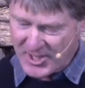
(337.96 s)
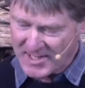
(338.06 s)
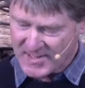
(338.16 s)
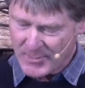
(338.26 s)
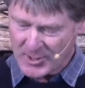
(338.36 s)

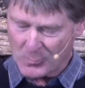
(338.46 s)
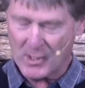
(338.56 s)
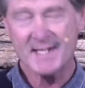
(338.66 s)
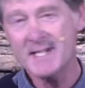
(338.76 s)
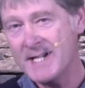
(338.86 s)
Judgment
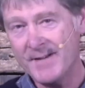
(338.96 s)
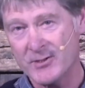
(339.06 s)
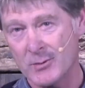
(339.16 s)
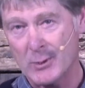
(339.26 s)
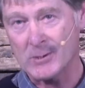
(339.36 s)
was
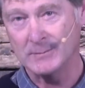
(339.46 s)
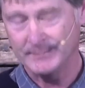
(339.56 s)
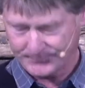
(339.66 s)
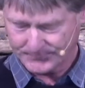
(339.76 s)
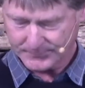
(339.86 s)
inevitable.
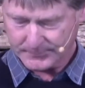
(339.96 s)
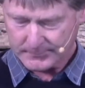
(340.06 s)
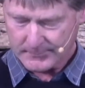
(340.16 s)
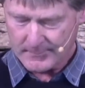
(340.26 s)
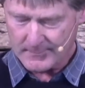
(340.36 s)

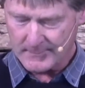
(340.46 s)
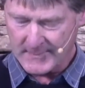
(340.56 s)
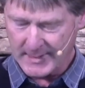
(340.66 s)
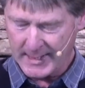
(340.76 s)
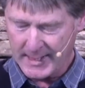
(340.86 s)

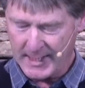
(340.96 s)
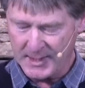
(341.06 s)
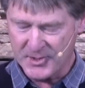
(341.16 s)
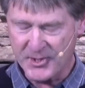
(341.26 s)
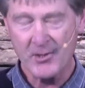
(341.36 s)

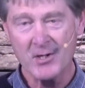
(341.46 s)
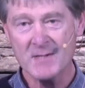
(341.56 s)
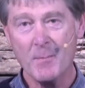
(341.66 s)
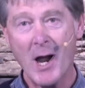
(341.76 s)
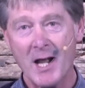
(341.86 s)
And
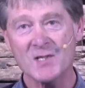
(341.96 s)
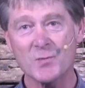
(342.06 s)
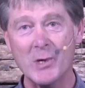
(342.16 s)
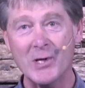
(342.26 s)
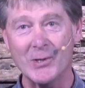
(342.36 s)

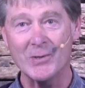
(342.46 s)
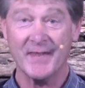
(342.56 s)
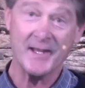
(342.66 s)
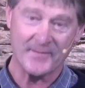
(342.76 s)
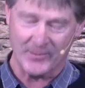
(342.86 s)
Jeremiah's
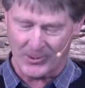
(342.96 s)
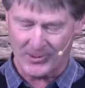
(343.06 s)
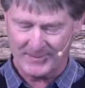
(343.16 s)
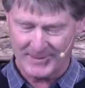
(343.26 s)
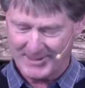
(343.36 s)
world,
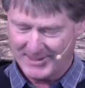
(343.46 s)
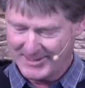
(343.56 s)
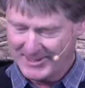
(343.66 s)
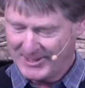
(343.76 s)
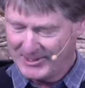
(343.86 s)
therefore,
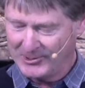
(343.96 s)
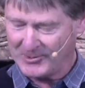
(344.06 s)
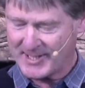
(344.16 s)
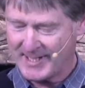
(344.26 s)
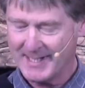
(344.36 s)

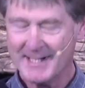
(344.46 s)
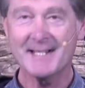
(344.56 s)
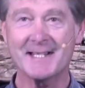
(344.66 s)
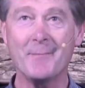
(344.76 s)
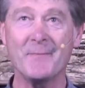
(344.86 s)
looked
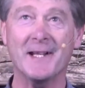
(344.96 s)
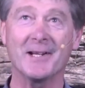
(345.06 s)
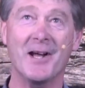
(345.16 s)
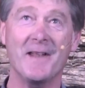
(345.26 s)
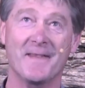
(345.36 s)

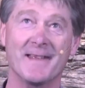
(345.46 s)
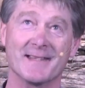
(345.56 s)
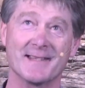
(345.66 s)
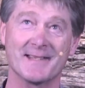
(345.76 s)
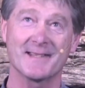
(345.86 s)
something like
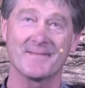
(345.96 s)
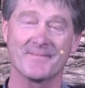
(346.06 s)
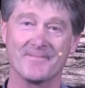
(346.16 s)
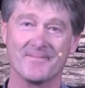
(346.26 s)
this